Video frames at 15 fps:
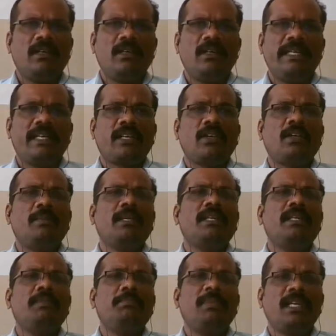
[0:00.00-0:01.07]
economic
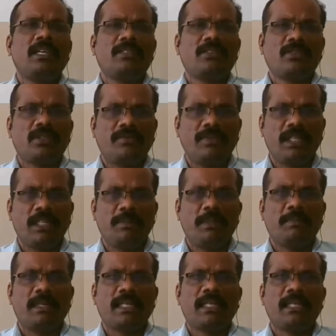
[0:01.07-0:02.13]
implications of labor
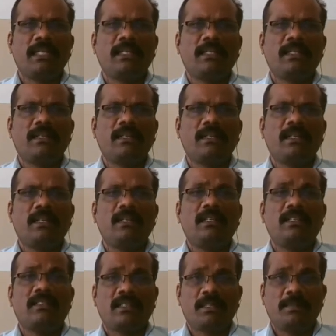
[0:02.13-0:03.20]
market
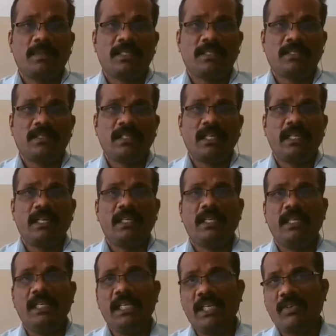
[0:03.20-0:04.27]
discrimination and
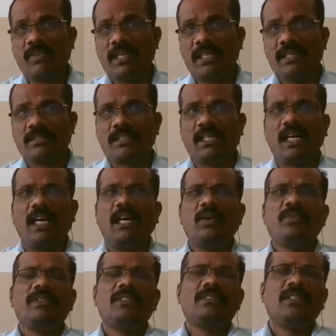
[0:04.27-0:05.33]
inequalities. How
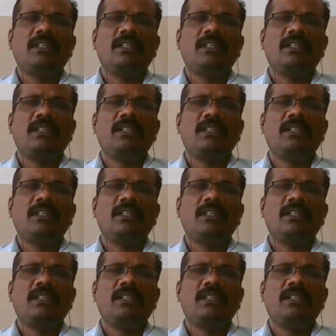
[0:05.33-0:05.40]
this